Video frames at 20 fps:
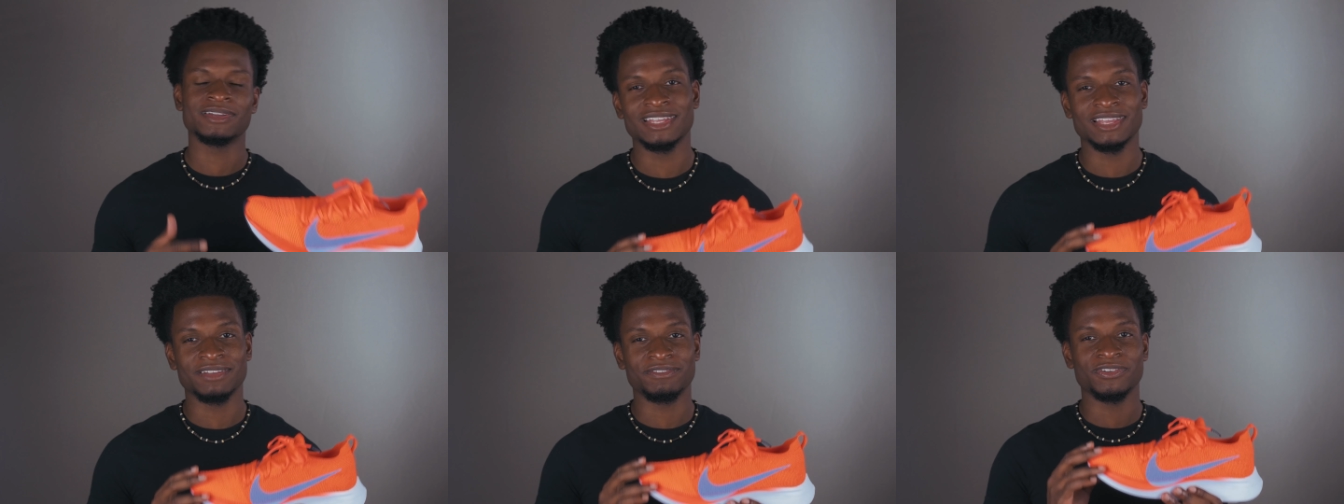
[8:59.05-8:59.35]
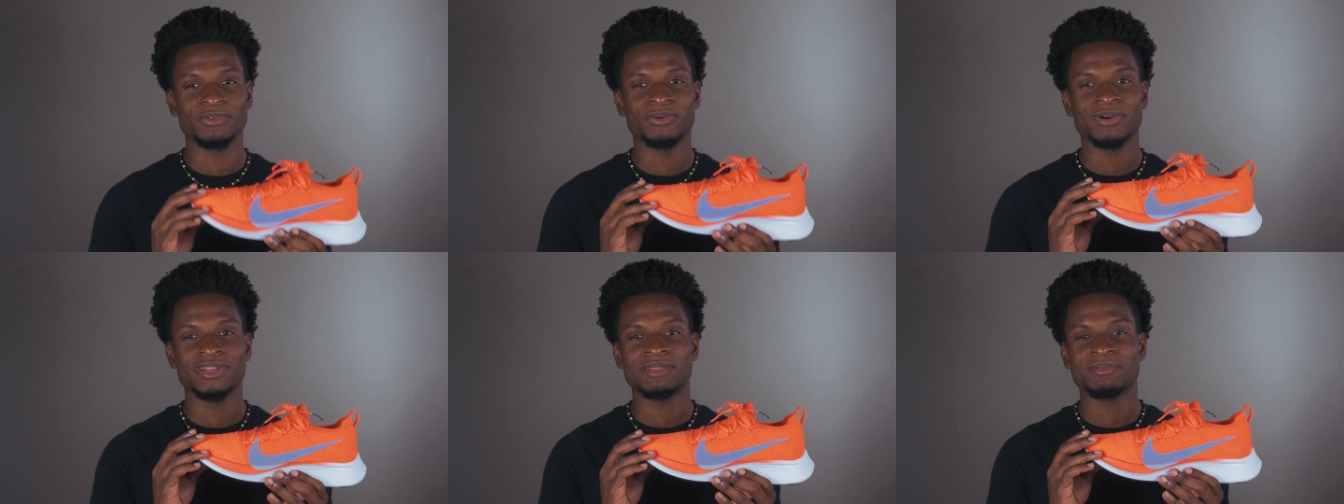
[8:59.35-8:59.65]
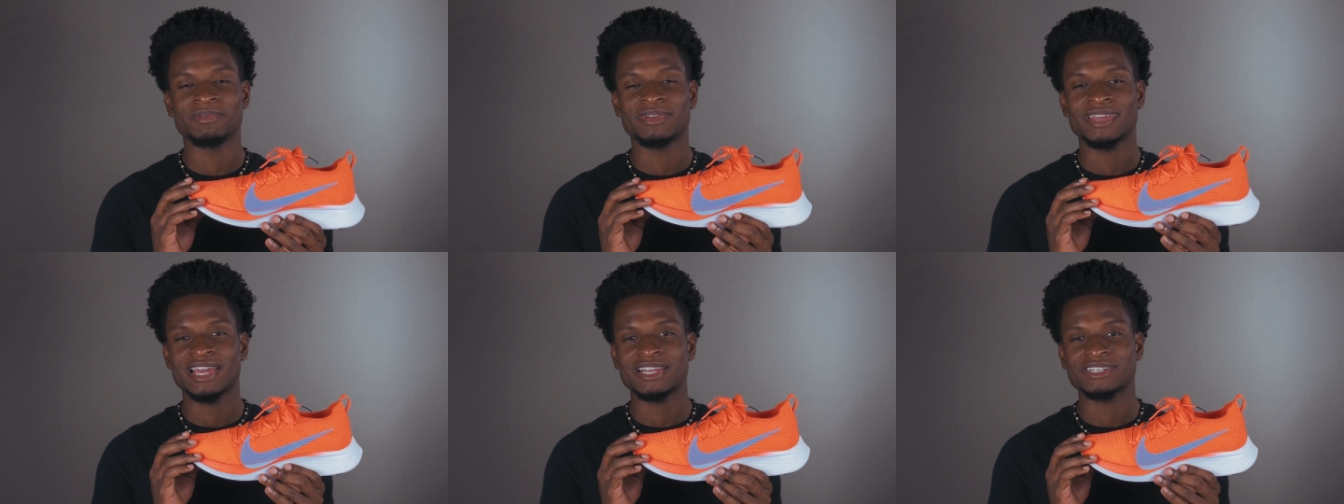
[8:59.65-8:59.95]
If you wear
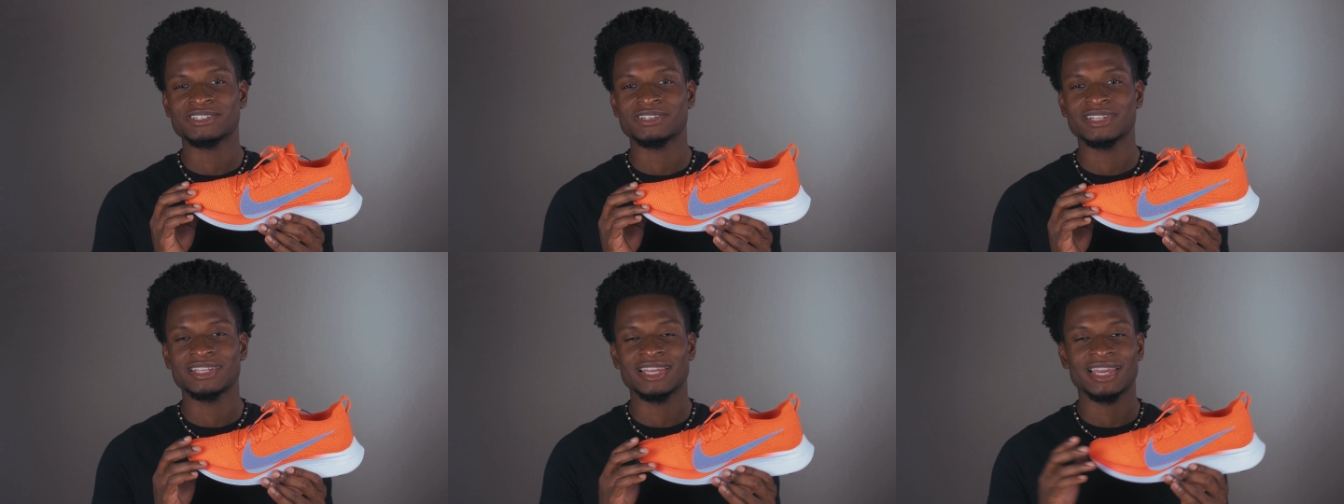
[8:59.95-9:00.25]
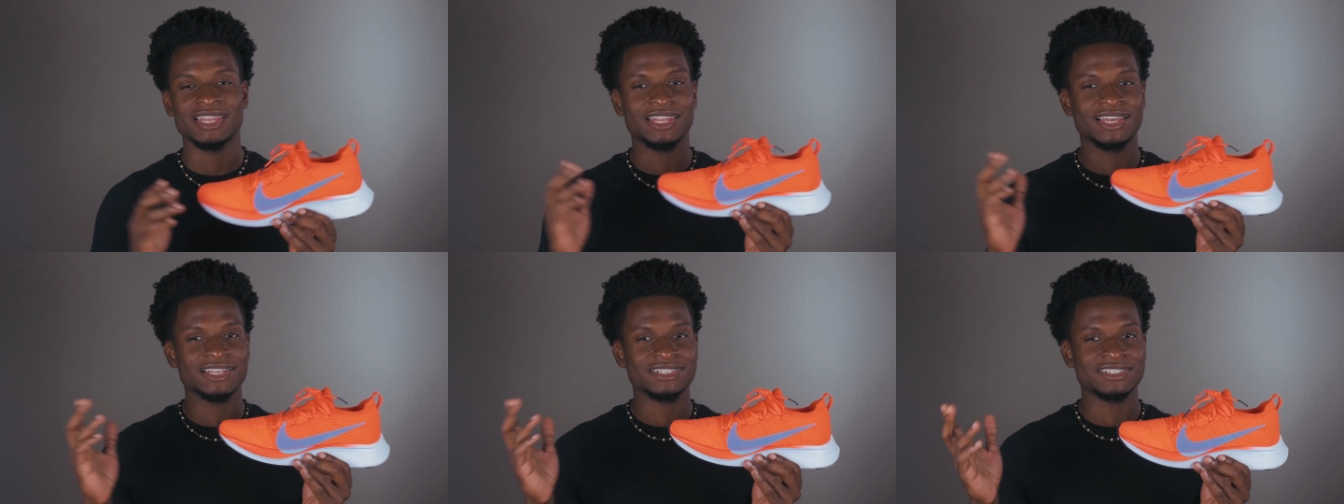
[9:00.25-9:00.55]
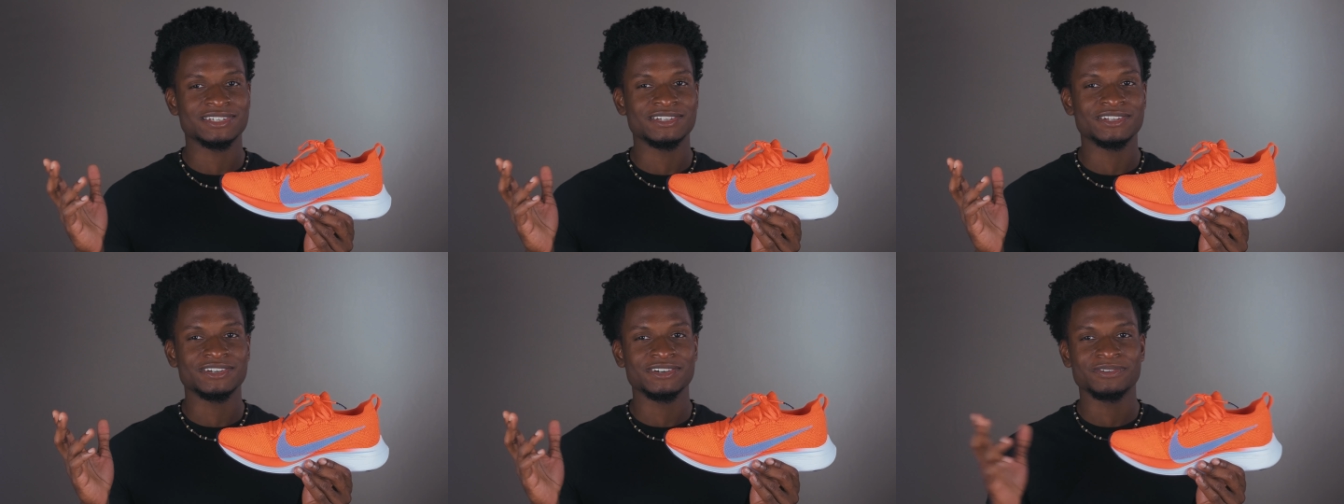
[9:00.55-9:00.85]
them casually, I'd like
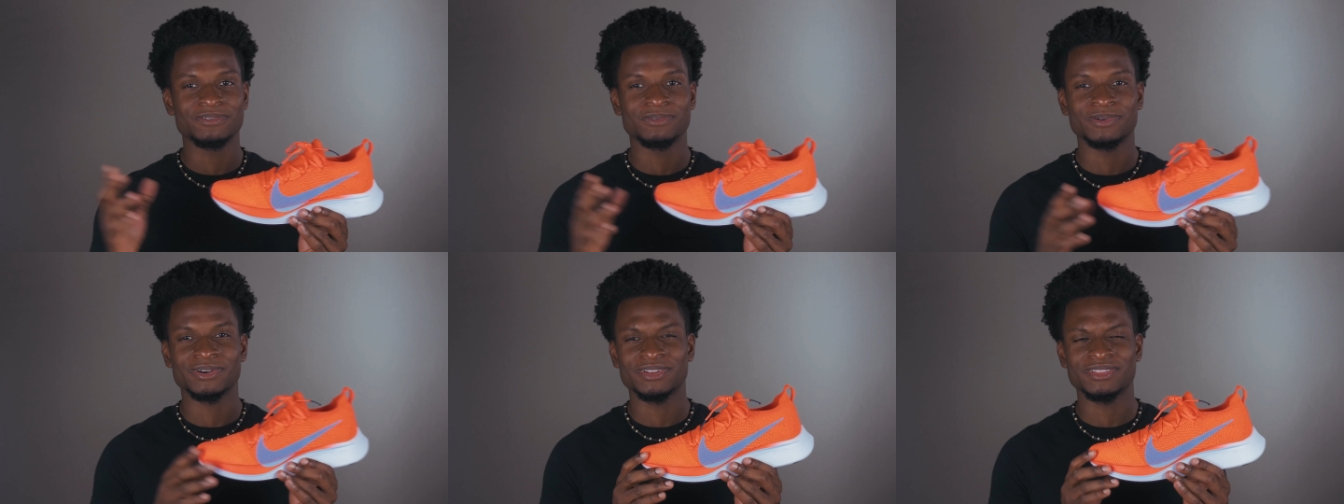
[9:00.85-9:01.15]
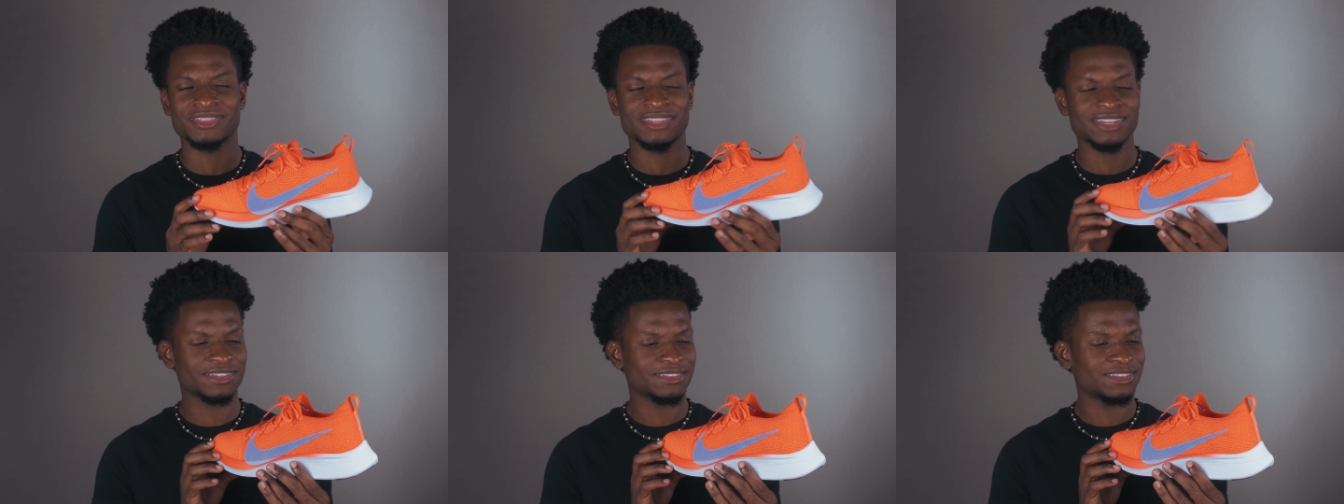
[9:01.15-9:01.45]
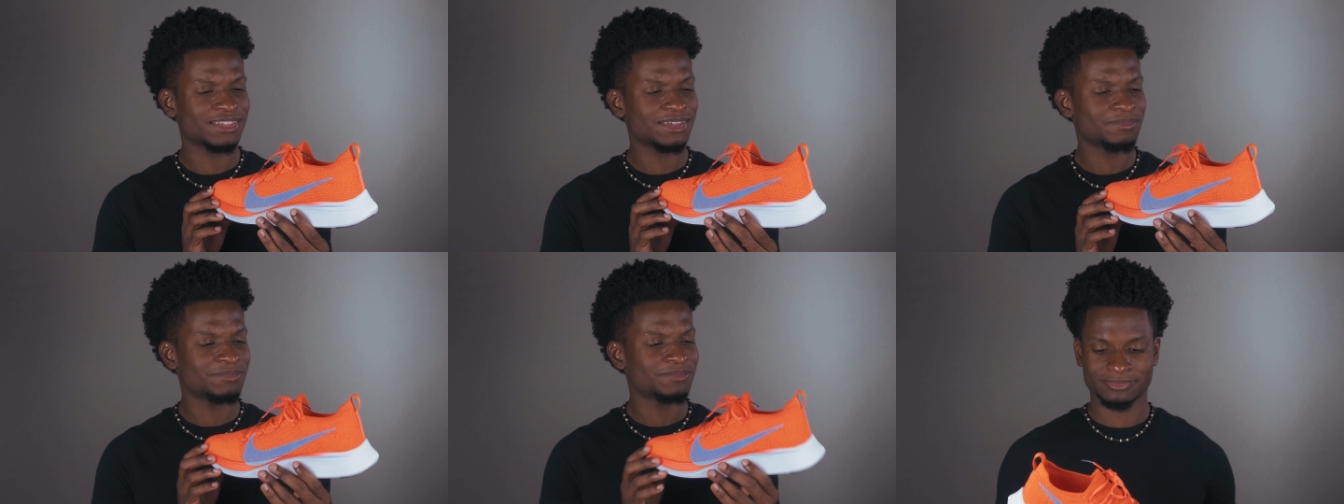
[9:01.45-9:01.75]
to know. What do you think of
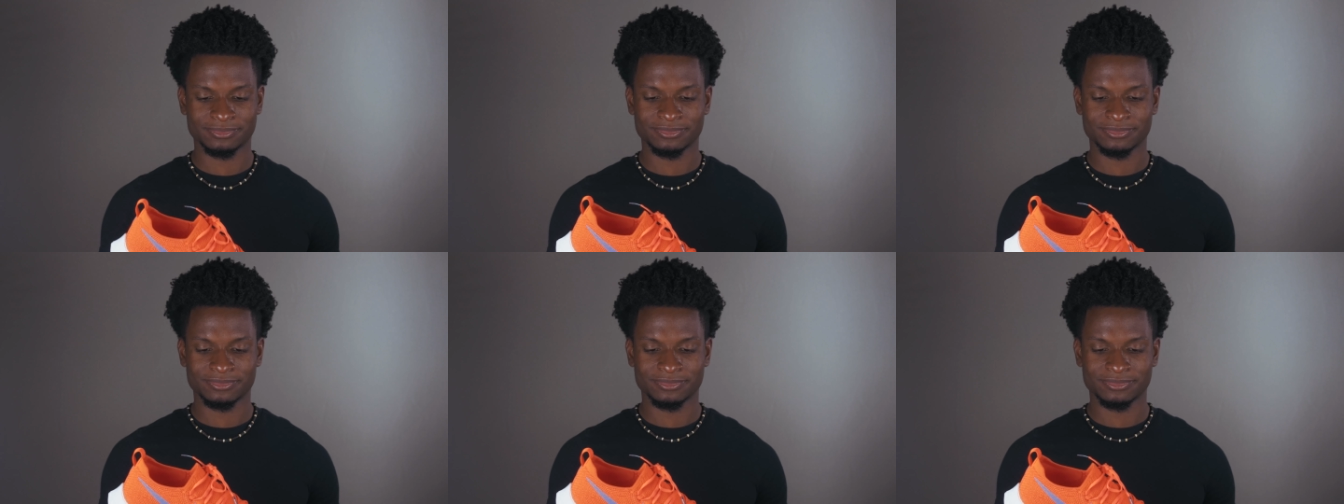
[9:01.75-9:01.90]
them?